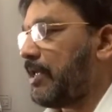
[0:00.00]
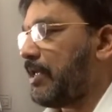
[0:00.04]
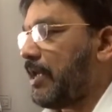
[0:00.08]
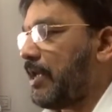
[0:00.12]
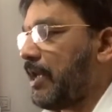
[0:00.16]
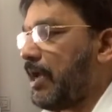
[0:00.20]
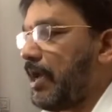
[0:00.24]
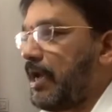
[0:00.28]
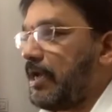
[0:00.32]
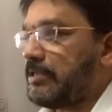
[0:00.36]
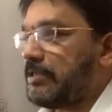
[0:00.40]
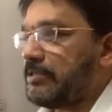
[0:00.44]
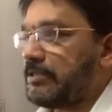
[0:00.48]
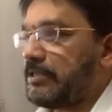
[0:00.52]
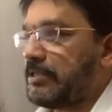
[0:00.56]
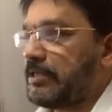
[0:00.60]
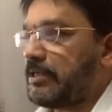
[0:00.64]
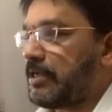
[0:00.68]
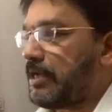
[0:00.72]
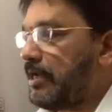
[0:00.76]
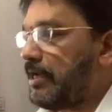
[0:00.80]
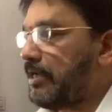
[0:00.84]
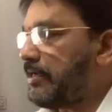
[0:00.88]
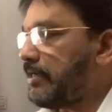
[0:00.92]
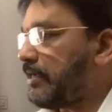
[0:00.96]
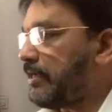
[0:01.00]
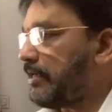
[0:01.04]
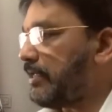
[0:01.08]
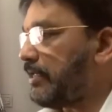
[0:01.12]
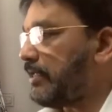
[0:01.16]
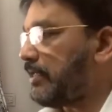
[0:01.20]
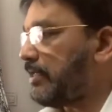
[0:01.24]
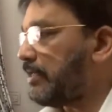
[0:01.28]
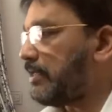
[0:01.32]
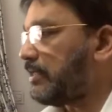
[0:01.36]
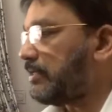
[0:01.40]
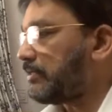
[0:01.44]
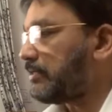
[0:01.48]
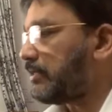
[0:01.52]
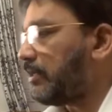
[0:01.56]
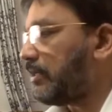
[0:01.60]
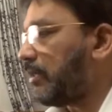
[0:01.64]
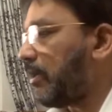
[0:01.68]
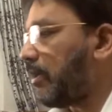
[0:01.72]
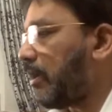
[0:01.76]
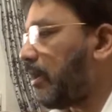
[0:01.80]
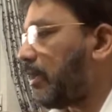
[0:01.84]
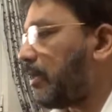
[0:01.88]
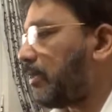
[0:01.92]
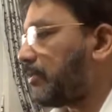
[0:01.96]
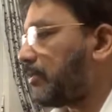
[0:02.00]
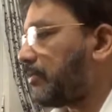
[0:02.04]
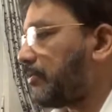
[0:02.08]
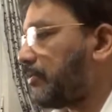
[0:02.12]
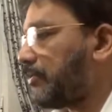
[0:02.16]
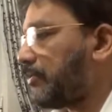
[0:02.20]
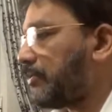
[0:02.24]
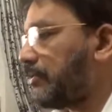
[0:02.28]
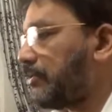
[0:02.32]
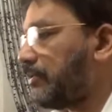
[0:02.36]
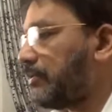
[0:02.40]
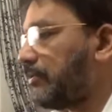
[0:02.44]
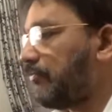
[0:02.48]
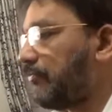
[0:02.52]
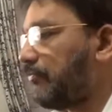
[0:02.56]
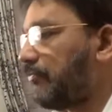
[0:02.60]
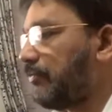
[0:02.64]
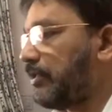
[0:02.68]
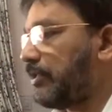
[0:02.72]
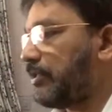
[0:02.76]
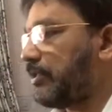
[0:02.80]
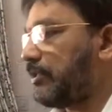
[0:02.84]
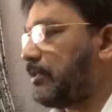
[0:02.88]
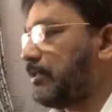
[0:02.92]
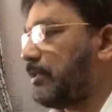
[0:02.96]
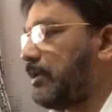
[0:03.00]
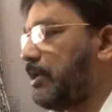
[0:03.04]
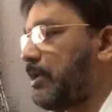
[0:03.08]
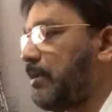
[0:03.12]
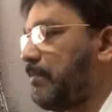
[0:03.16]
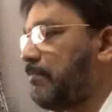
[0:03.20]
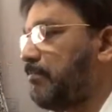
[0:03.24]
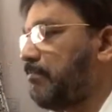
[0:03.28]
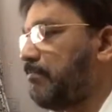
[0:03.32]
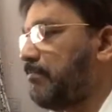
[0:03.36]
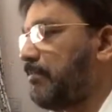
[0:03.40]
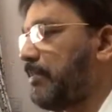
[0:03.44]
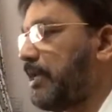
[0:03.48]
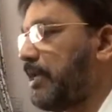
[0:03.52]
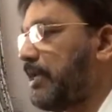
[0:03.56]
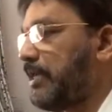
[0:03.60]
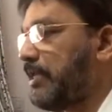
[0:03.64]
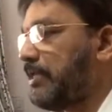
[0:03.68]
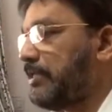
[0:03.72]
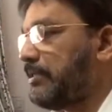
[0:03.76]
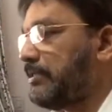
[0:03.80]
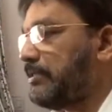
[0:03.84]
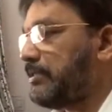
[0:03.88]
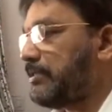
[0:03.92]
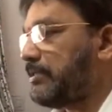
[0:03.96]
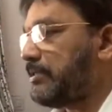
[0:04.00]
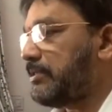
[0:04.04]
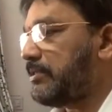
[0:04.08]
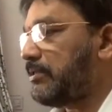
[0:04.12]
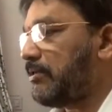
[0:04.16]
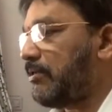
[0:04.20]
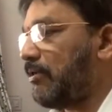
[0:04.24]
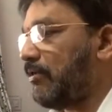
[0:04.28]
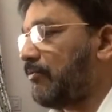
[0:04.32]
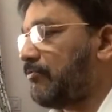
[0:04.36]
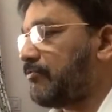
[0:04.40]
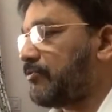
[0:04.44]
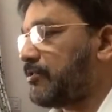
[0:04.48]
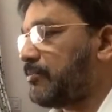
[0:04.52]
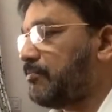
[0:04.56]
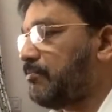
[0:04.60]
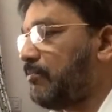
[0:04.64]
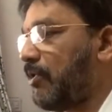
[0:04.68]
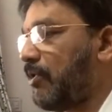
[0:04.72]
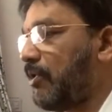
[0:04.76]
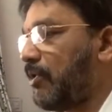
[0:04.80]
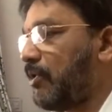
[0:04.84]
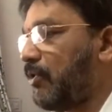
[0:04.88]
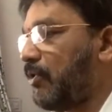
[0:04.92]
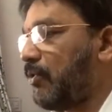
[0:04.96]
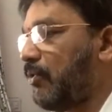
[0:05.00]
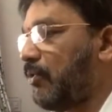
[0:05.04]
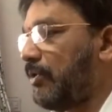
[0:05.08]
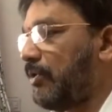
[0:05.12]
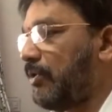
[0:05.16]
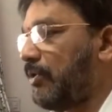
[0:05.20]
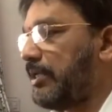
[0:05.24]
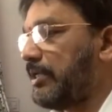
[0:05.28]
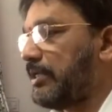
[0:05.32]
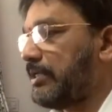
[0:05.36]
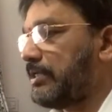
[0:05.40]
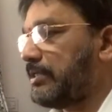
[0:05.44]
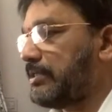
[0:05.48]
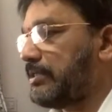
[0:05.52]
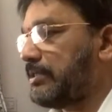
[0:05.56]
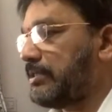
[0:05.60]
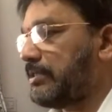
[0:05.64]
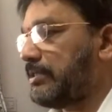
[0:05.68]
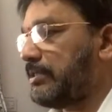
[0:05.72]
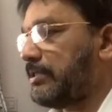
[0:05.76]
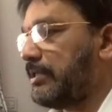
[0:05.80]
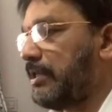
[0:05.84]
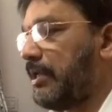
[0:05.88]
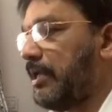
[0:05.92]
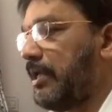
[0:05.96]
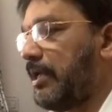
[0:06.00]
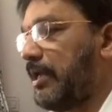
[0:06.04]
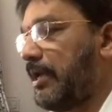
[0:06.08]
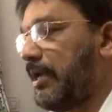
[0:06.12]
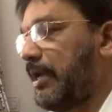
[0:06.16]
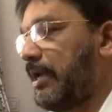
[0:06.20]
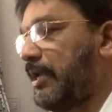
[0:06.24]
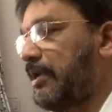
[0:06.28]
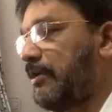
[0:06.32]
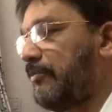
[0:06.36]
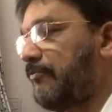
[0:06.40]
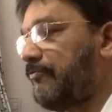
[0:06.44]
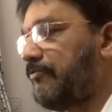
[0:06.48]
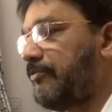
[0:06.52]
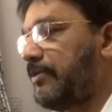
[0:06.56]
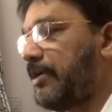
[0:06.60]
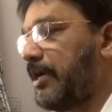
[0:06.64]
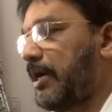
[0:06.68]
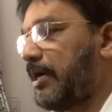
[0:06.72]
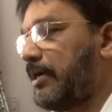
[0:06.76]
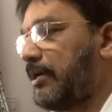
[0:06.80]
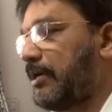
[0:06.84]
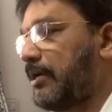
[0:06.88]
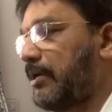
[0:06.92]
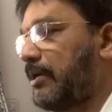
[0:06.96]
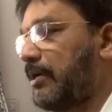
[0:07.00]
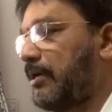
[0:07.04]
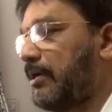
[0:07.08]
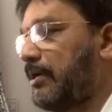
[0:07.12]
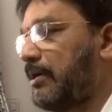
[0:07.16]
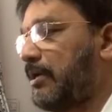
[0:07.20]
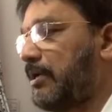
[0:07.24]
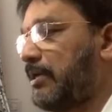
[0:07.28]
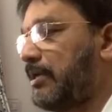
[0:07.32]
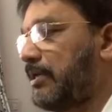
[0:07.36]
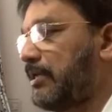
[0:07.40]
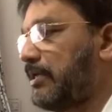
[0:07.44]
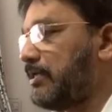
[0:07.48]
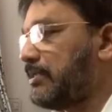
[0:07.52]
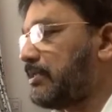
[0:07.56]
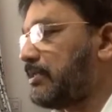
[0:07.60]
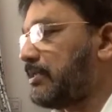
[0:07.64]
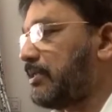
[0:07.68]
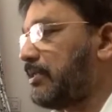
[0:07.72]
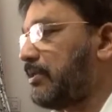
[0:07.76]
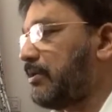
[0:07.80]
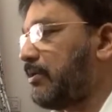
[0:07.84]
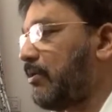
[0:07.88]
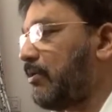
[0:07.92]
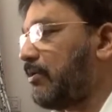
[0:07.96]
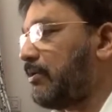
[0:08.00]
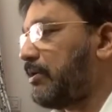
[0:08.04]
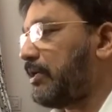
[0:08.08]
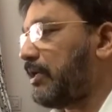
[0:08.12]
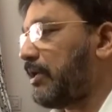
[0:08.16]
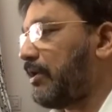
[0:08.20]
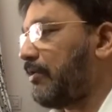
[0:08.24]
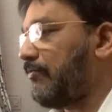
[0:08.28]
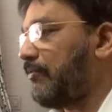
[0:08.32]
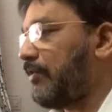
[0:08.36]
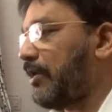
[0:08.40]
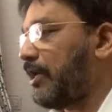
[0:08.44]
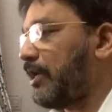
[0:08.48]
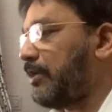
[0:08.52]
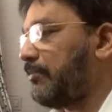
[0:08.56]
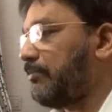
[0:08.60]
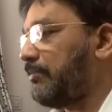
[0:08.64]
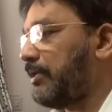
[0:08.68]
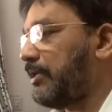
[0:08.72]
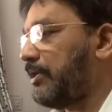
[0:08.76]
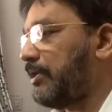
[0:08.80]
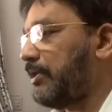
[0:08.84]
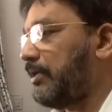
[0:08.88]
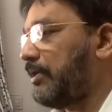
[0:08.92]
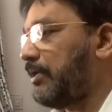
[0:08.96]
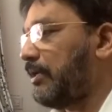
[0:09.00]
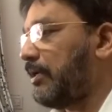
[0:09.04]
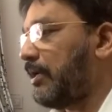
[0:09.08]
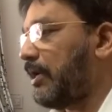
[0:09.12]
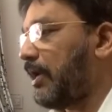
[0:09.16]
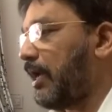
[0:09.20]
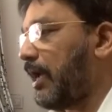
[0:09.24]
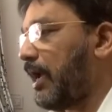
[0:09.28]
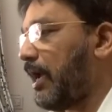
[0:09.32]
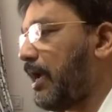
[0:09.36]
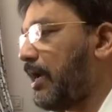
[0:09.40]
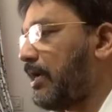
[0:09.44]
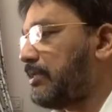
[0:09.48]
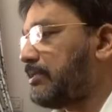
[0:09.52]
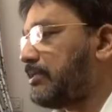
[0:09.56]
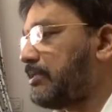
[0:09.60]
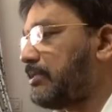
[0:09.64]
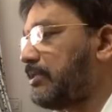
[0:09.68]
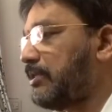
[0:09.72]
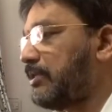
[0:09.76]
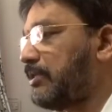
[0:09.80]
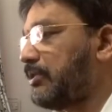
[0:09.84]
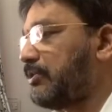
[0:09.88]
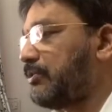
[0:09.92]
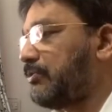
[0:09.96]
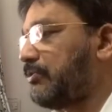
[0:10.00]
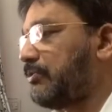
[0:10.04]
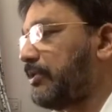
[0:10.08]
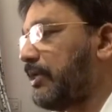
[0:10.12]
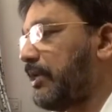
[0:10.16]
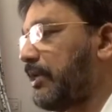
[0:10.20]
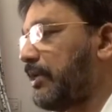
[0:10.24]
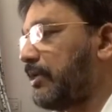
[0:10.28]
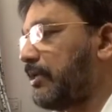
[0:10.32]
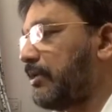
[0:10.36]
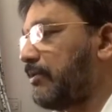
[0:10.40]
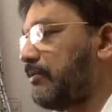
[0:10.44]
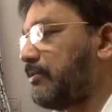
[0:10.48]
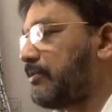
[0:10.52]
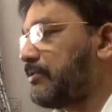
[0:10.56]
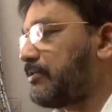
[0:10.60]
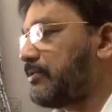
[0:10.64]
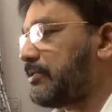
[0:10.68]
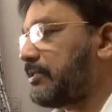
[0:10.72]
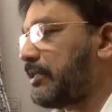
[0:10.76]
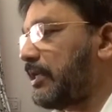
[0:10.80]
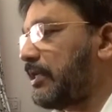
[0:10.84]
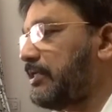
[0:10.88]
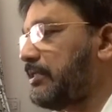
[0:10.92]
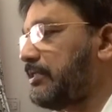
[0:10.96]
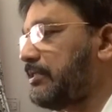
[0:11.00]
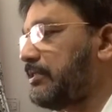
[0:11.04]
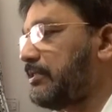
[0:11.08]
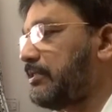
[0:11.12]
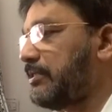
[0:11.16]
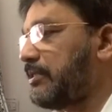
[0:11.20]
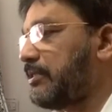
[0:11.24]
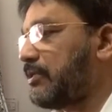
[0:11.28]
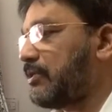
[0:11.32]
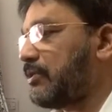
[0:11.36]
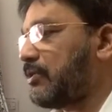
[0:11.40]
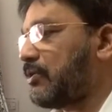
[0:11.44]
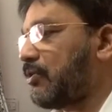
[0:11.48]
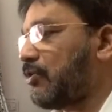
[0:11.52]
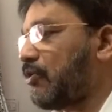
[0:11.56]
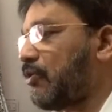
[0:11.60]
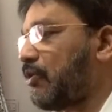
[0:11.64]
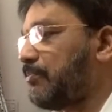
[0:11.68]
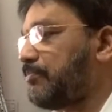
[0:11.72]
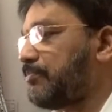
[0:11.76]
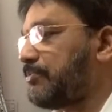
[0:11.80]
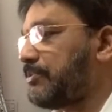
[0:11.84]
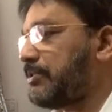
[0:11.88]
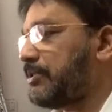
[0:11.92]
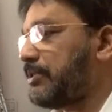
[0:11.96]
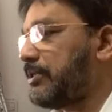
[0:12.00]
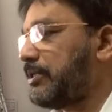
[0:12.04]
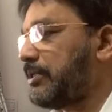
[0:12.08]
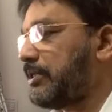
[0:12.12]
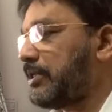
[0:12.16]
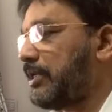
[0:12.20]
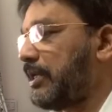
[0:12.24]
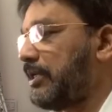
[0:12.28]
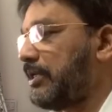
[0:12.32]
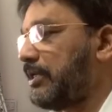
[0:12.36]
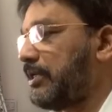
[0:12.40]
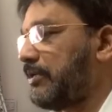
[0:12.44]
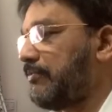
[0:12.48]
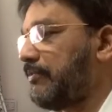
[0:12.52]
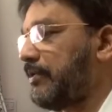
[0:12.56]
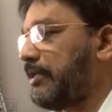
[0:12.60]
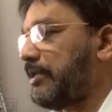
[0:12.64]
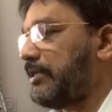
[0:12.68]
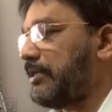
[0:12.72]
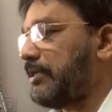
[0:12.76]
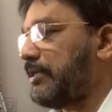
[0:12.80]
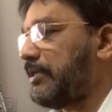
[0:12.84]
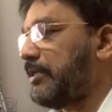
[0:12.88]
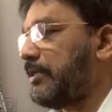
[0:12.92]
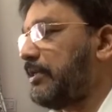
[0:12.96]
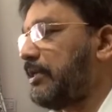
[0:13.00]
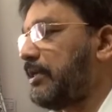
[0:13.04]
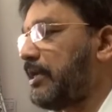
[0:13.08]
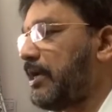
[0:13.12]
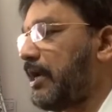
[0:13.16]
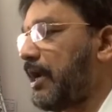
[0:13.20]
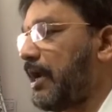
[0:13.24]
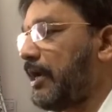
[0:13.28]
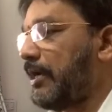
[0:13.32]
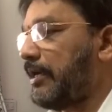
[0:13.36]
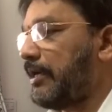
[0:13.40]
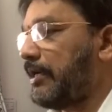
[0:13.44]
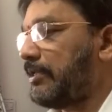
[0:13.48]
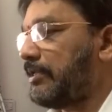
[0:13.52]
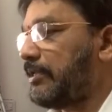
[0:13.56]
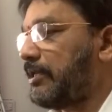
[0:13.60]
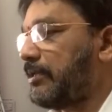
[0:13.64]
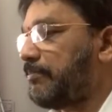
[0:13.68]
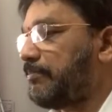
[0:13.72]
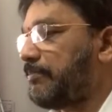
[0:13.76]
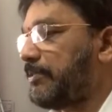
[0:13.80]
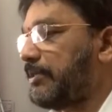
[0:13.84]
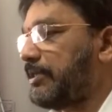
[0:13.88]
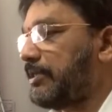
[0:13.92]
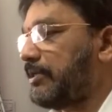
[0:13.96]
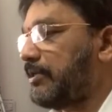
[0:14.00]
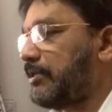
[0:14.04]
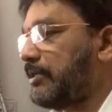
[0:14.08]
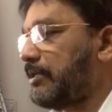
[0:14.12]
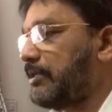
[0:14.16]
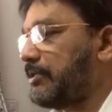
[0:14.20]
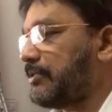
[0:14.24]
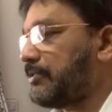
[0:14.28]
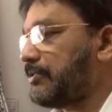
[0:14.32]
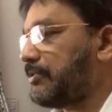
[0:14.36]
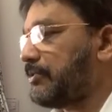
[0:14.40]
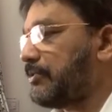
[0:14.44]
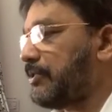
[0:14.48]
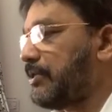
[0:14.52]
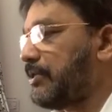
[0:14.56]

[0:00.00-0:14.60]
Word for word: As the country is large with millions of small holdings, enough data is not available as to their size, crops cultivated and other particulars